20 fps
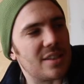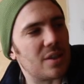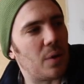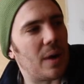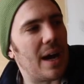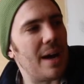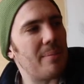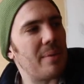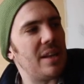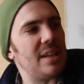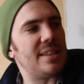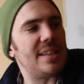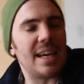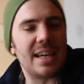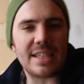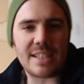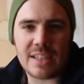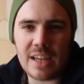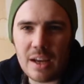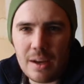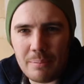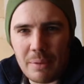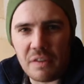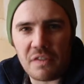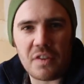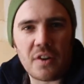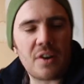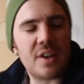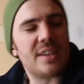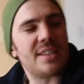So I'm gonna test my
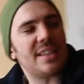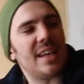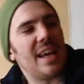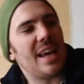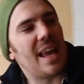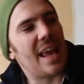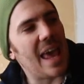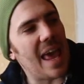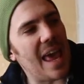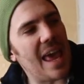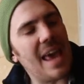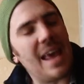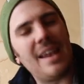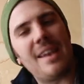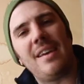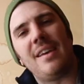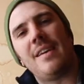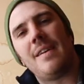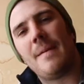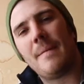furnace and